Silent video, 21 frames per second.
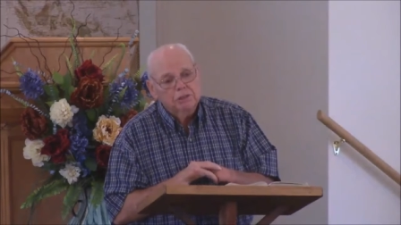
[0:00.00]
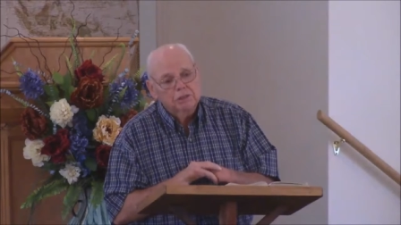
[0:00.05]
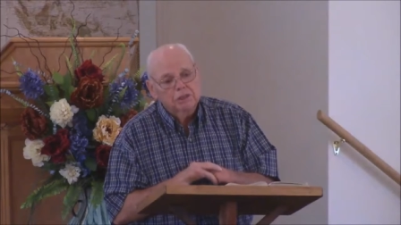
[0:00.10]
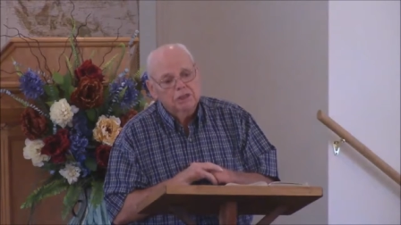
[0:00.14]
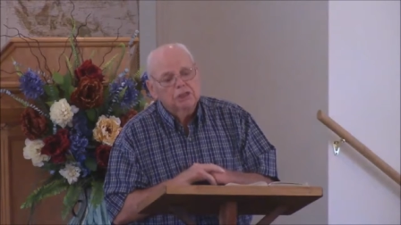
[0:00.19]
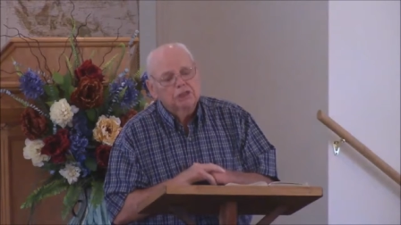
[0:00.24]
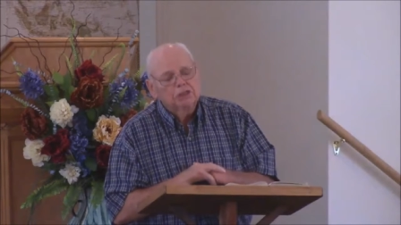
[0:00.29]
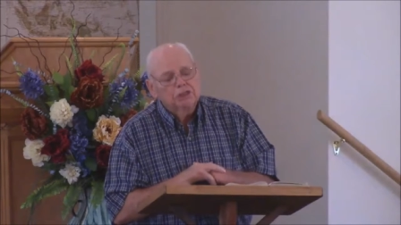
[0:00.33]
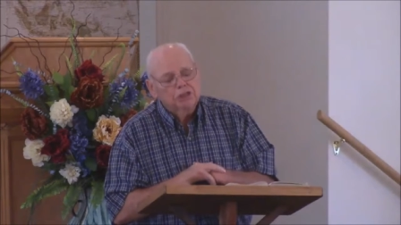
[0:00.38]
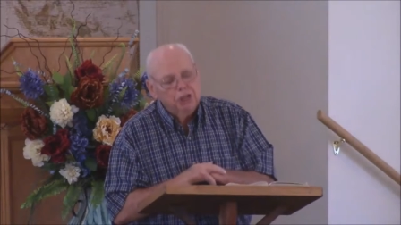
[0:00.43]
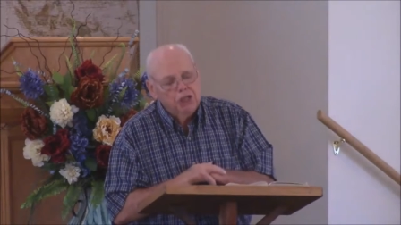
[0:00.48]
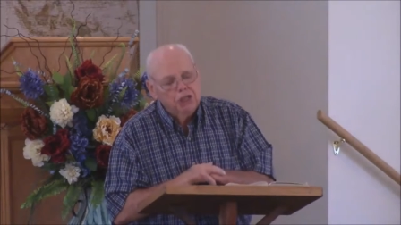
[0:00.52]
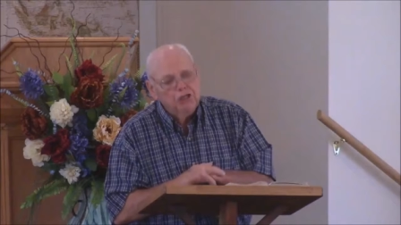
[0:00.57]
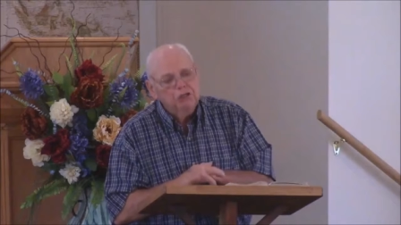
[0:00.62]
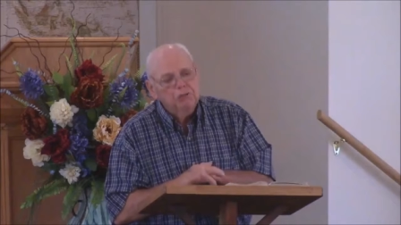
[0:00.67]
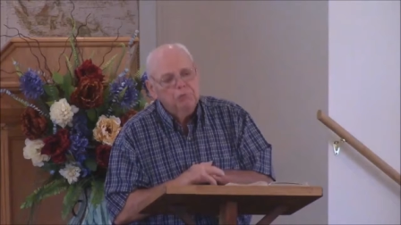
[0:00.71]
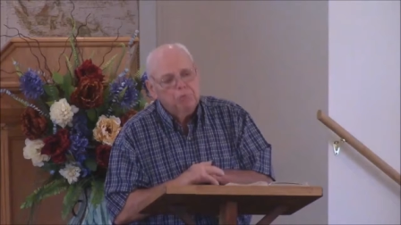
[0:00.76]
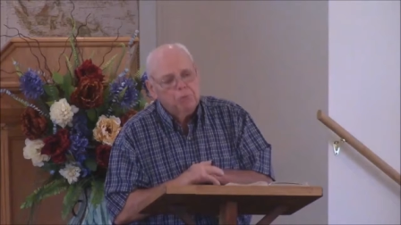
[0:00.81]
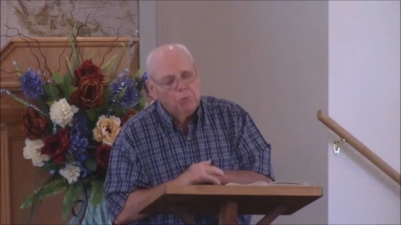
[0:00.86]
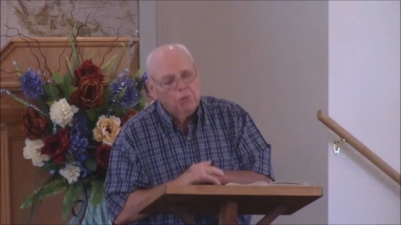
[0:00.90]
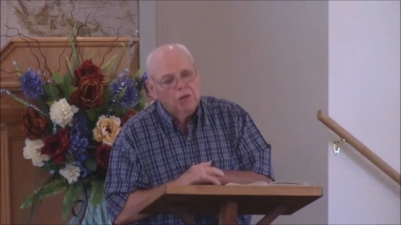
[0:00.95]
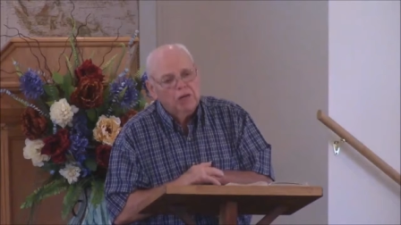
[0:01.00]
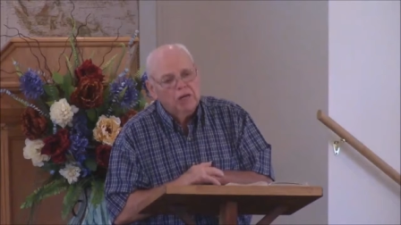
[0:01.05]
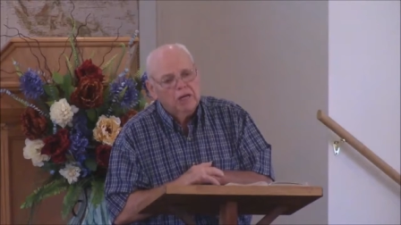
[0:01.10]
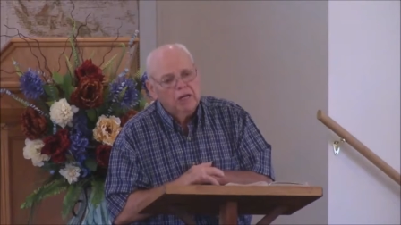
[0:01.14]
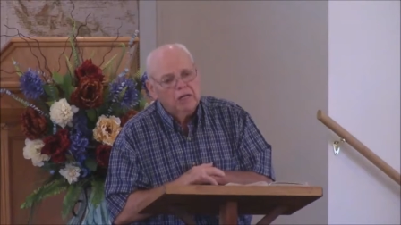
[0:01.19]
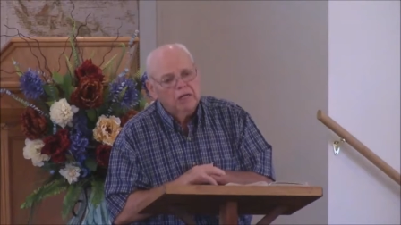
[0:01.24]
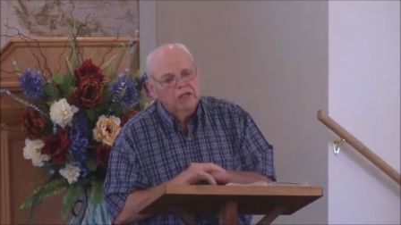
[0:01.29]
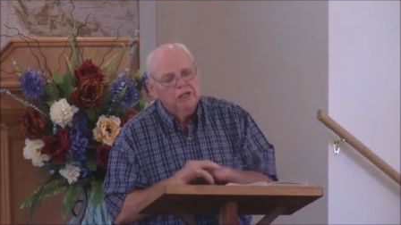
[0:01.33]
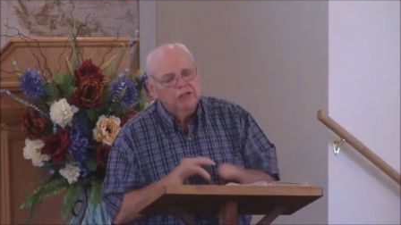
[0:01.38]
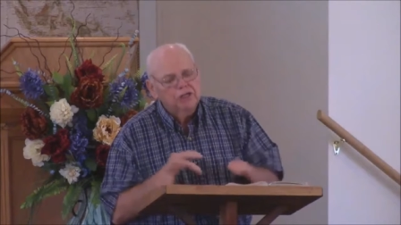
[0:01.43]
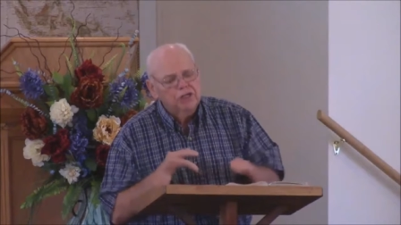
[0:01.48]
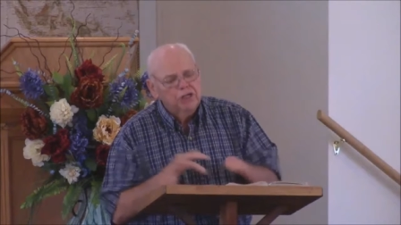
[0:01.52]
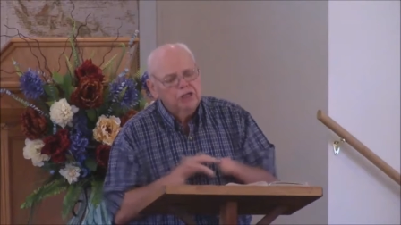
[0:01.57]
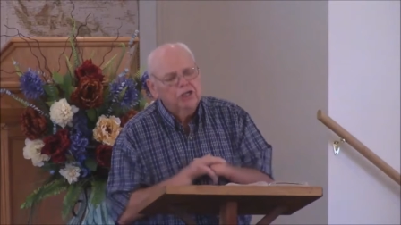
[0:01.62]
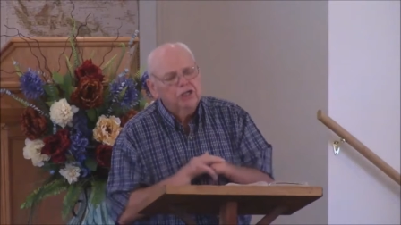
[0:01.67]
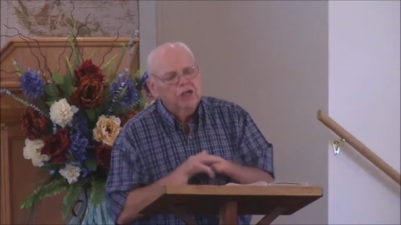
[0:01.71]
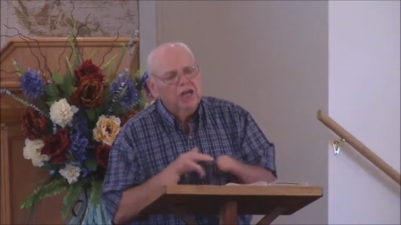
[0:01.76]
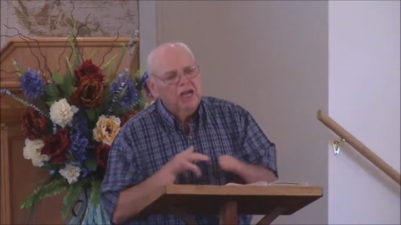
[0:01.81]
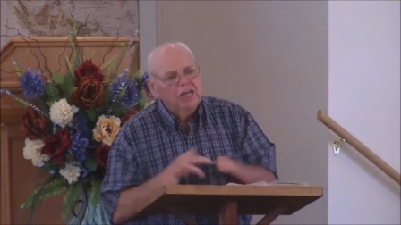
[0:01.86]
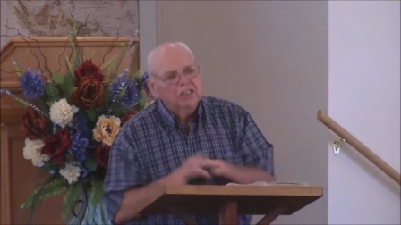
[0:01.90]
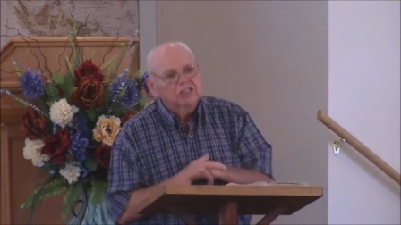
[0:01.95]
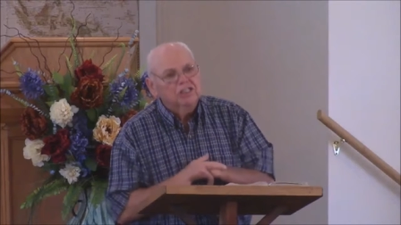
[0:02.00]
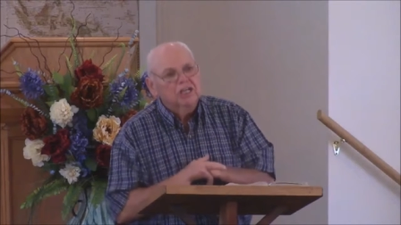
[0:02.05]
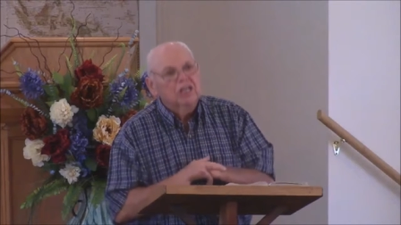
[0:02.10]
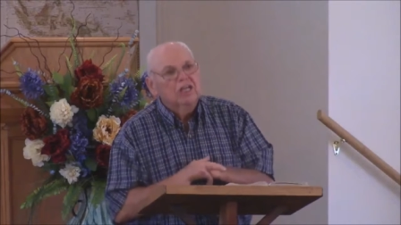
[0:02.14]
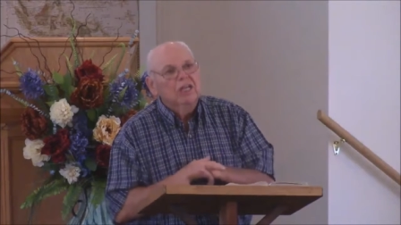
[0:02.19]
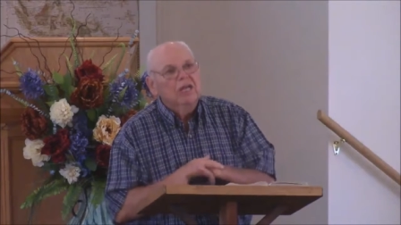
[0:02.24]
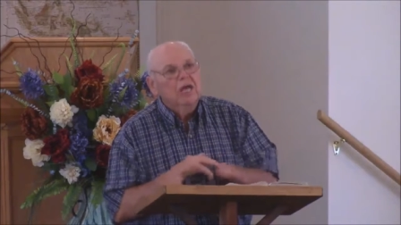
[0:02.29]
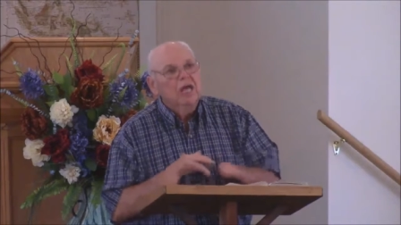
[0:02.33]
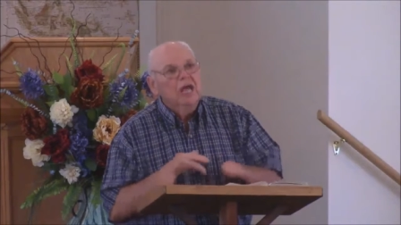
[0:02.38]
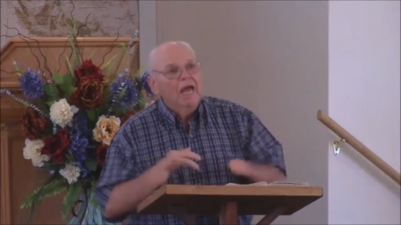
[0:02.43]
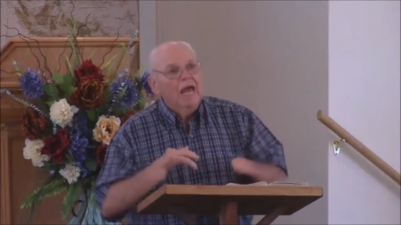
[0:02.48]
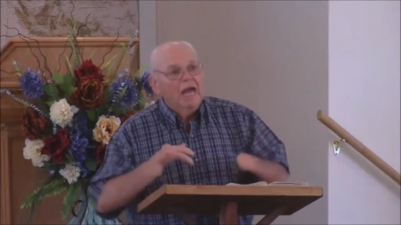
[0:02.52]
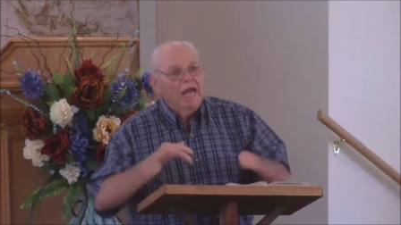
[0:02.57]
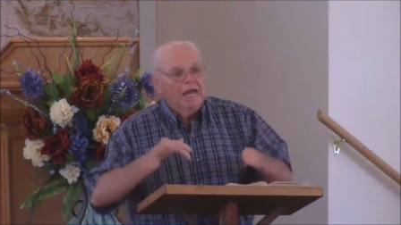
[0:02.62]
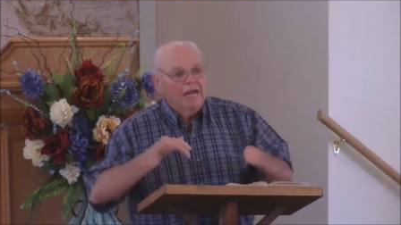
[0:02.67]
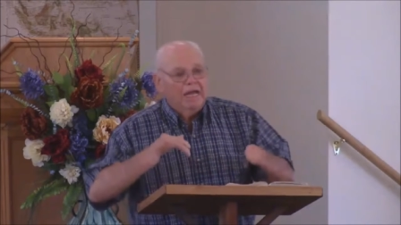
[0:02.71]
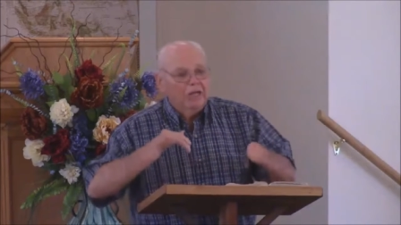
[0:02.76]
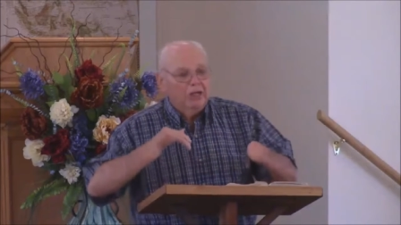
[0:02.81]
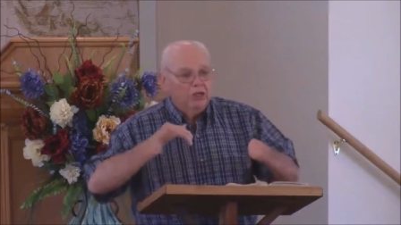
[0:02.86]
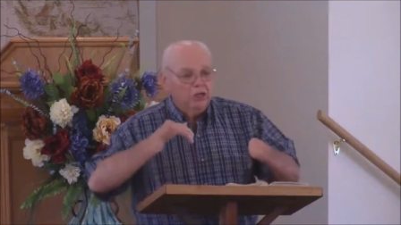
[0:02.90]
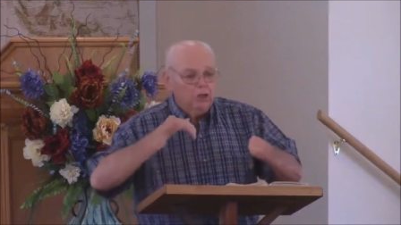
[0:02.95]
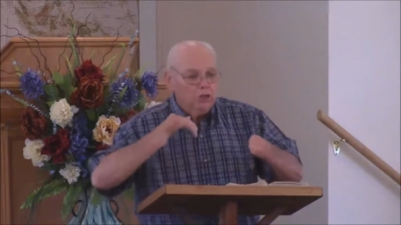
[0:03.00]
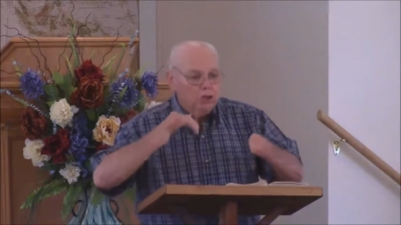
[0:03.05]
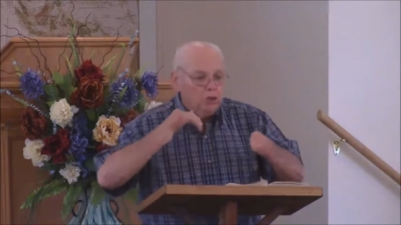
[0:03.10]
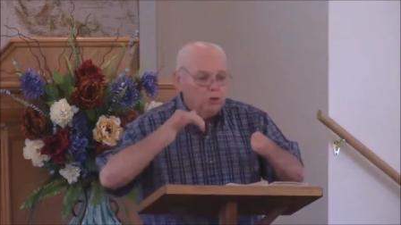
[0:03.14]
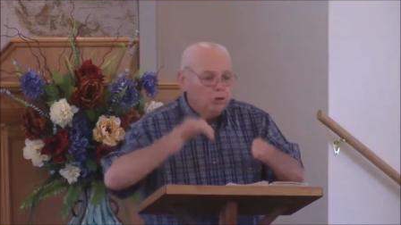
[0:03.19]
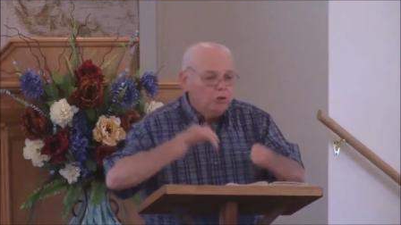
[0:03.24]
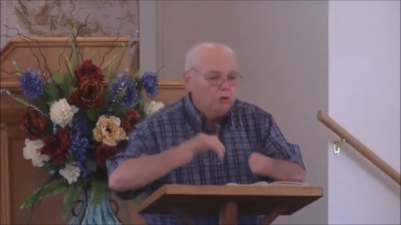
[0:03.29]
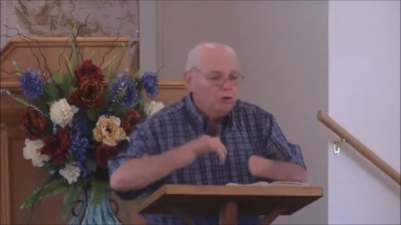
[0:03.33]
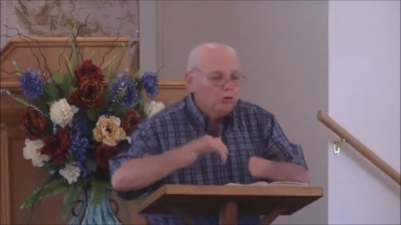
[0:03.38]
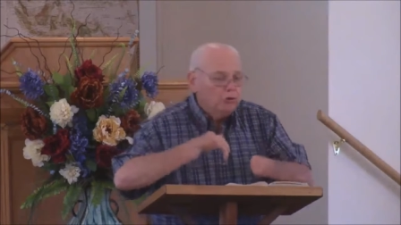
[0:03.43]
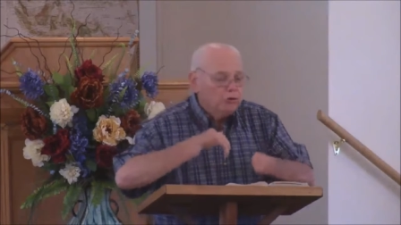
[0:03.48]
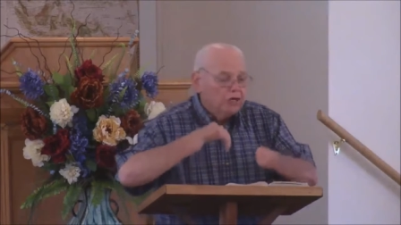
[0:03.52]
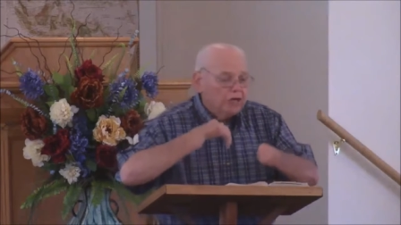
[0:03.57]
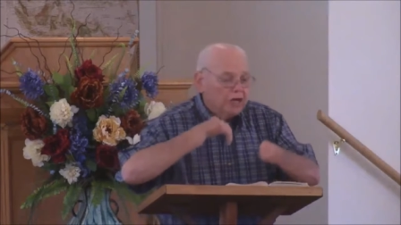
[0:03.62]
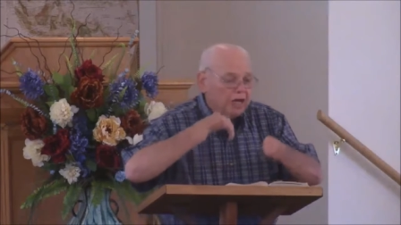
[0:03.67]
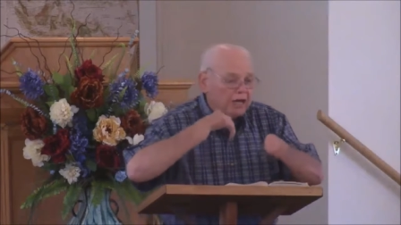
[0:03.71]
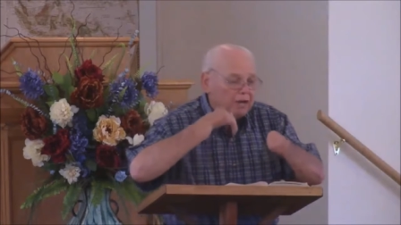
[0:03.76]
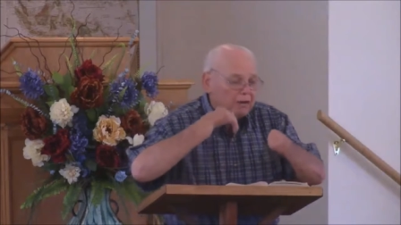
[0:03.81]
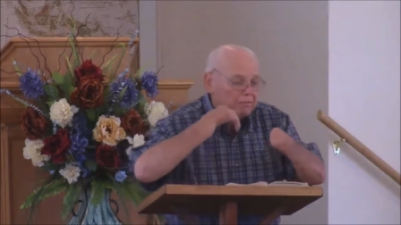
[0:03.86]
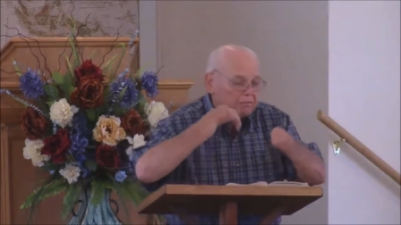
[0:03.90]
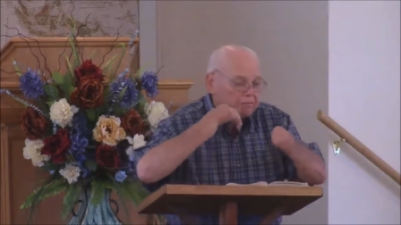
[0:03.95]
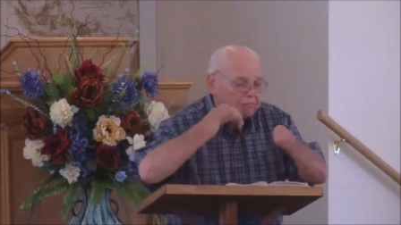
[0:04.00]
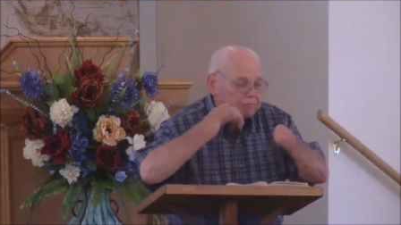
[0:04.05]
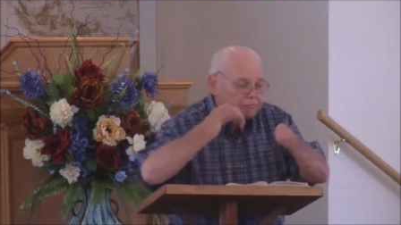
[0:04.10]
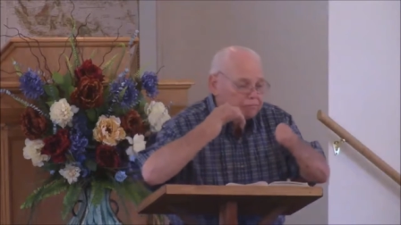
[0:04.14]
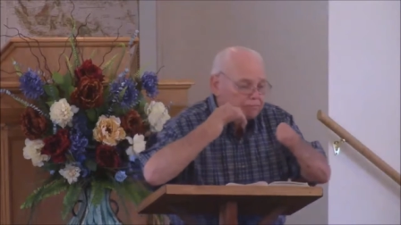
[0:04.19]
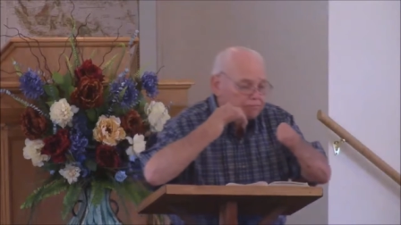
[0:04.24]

Continue praying, continue asking. And you that have